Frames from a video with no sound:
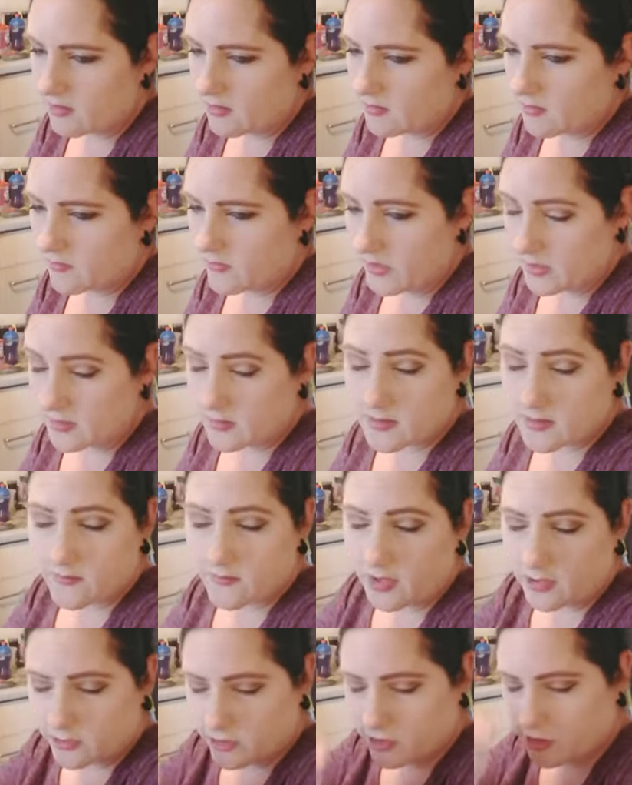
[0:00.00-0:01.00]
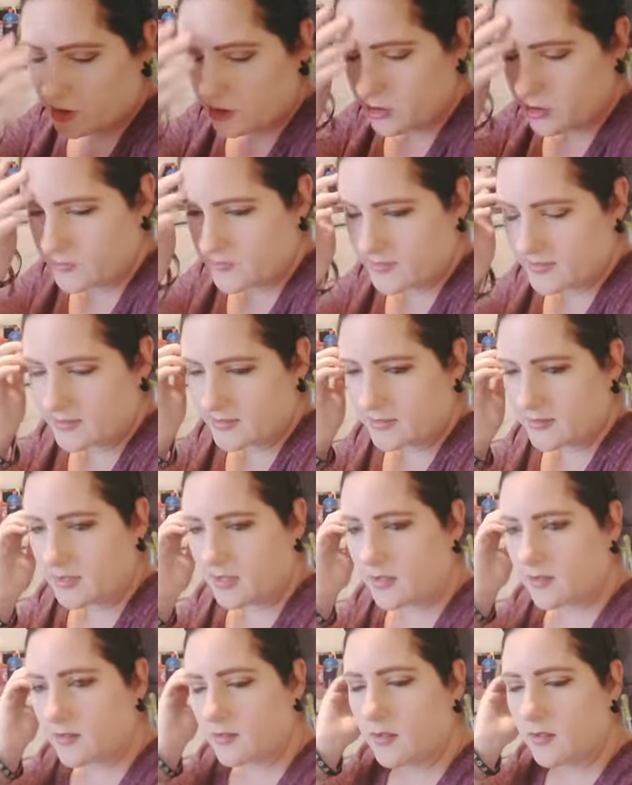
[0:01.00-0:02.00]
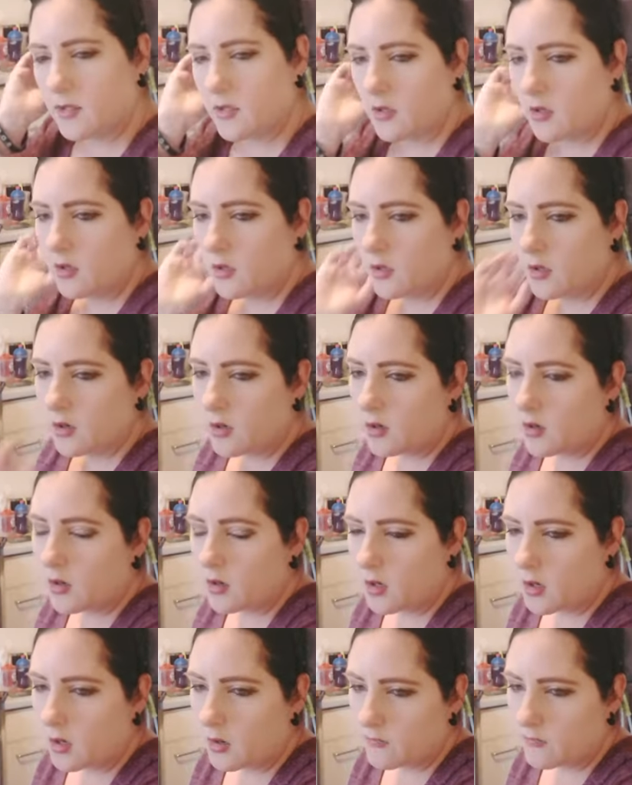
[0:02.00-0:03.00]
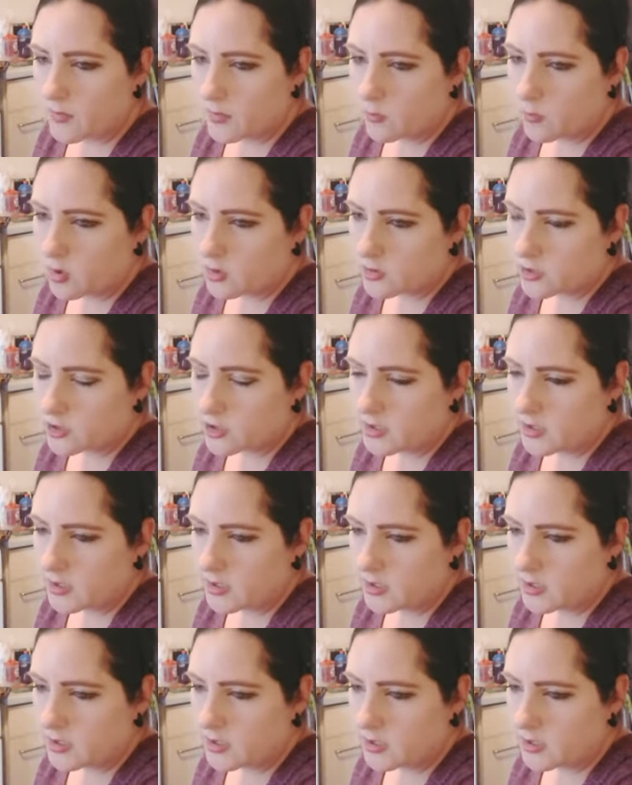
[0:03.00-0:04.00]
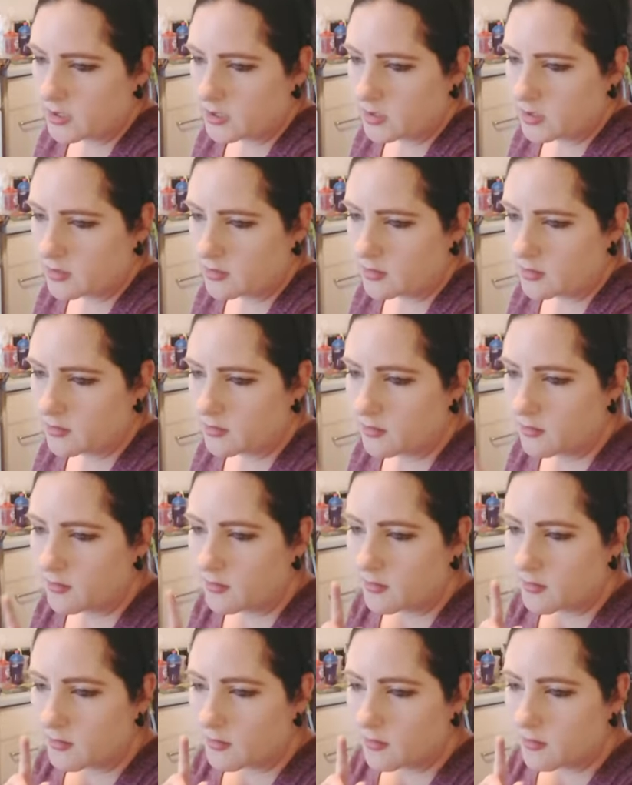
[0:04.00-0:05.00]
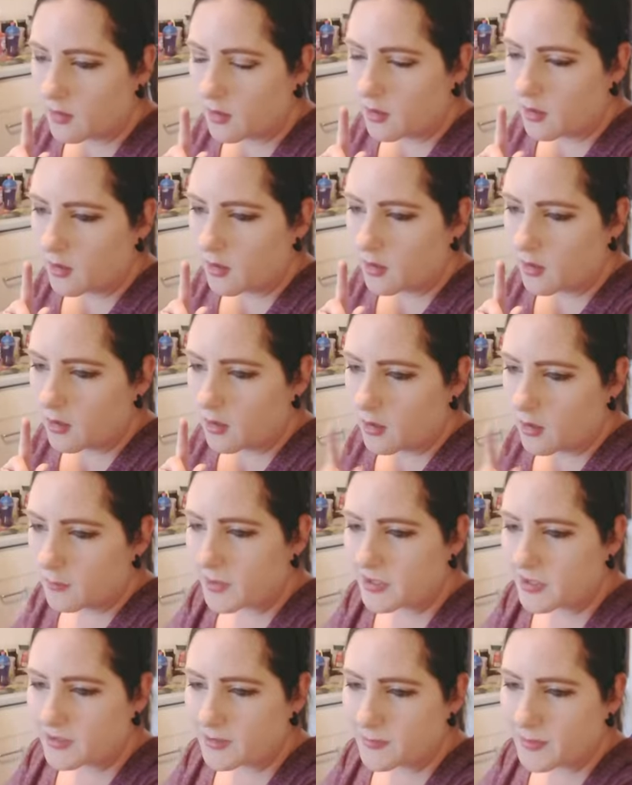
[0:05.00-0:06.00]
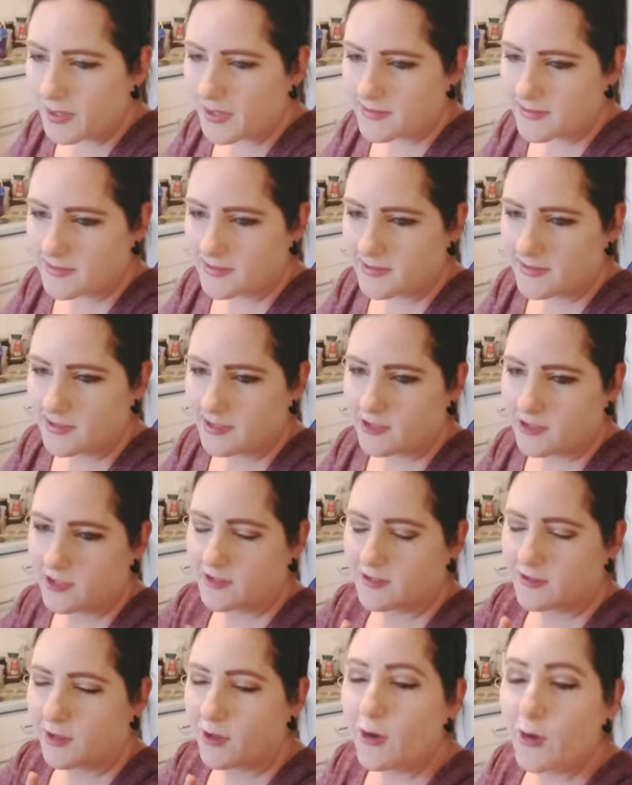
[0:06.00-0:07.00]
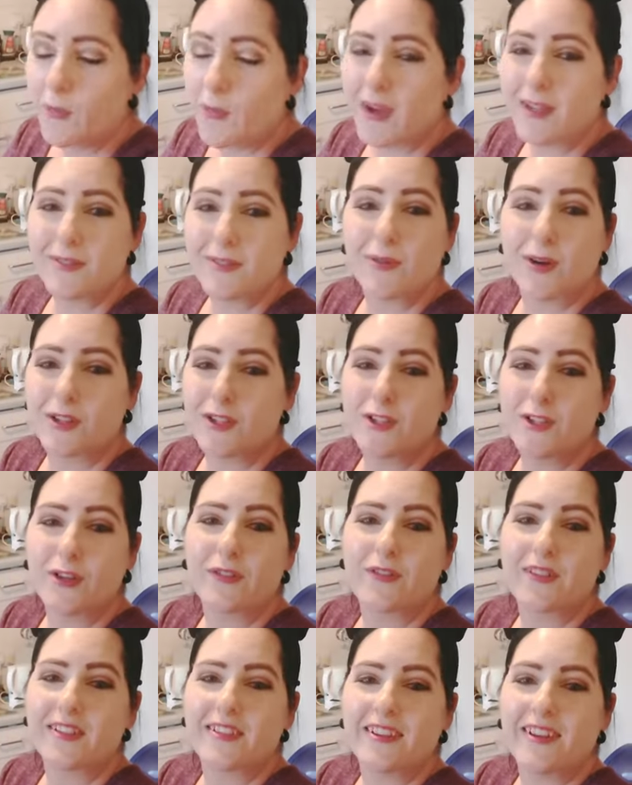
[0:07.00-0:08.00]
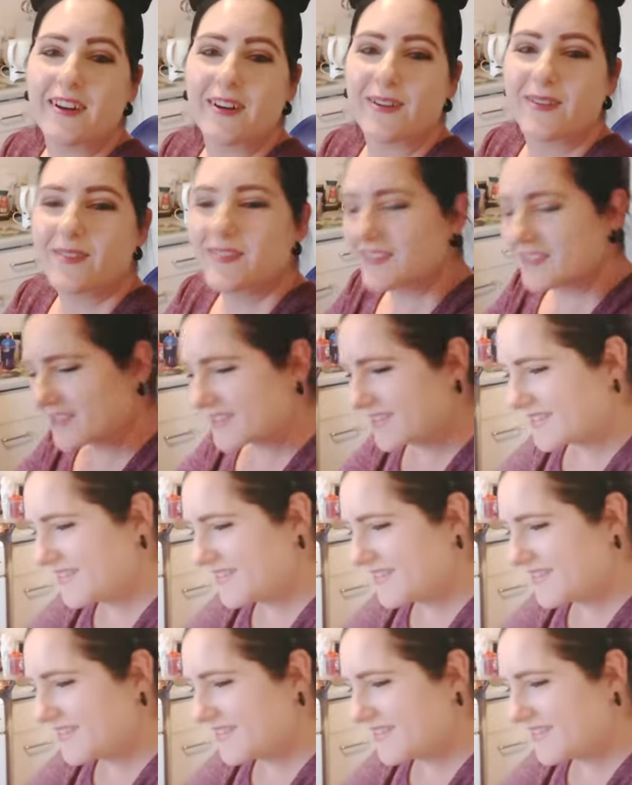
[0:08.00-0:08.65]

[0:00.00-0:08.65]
things, Flosstubes and that. I've been watching Amanda Panda Stitches. I always watch your videos.